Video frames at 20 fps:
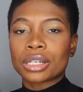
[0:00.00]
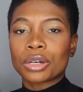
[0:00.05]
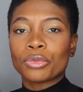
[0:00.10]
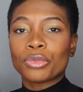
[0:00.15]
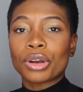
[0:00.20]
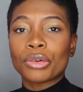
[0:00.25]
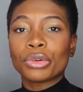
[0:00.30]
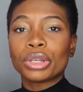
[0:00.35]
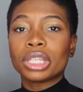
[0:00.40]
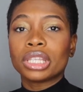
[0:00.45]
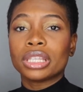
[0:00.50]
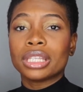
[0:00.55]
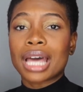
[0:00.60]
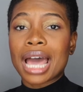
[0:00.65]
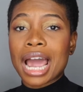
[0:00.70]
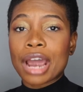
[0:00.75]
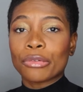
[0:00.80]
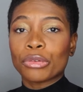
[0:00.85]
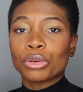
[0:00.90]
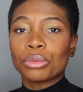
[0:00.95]
a very
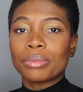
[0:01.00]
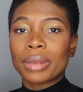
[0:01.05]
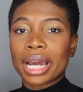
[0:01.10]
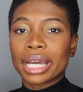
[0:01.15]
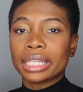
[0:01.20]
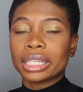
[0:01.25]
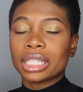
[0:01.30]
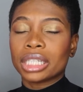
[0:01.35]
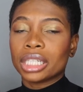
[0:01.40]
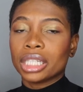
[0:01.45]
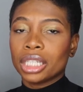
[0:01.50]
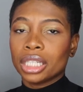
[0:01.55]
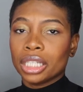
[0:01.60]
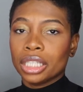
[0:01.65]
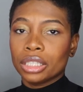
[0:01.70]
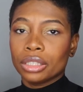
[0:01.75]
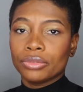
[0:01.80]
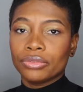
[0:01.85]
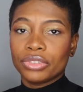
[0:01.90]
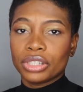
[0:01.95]
narrow-minded
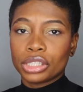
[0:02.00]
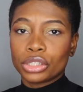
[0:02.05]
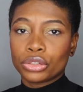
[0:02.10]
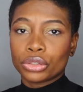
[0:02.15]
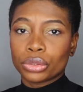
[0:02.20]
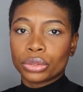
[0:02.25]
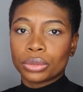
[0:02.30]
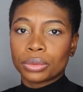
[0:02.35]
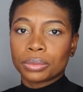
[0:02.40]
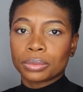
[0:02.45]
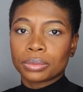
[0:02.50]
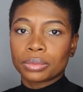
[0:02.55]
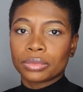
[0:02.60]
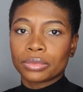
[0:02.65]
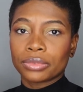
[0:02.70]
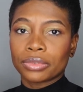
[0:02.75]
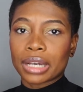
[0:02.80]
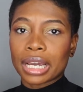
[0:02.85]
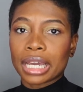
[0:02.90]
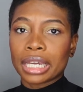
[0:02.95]
individual,
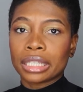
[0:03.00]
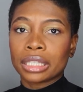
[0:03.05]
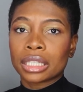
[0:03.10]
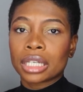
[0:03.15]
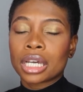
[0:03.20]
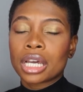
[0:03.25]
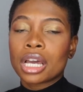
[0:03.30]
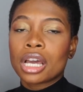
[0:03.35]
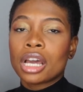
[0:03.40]
right?